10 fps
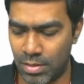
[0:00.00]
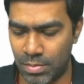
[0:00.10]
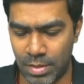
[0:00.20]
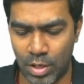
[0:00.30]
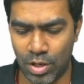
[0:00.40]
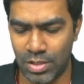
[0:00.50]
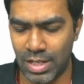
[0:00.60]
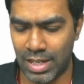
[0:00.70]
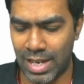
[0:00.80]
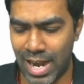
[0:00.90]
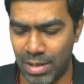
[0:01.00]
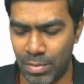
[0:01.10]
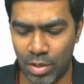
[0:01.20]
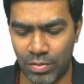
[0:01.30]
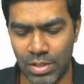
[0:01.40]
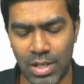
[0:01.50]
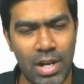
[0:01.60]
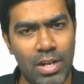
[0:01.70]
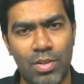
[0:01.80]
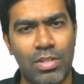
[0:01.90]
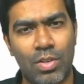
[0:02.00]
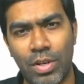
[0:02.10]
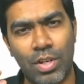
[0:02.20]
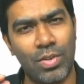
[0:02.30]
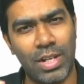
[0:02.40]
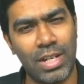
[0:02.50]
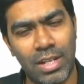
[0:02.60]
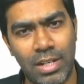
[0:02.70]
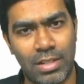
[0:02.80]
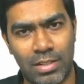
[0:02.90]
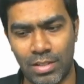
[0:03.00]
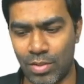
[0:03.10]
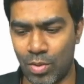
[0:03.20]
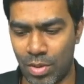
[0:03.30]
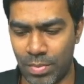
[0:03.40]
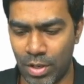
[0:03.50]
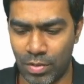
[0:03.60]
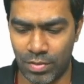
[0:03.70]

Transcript: Because the caliber of these arterioles are going to decrease over a period of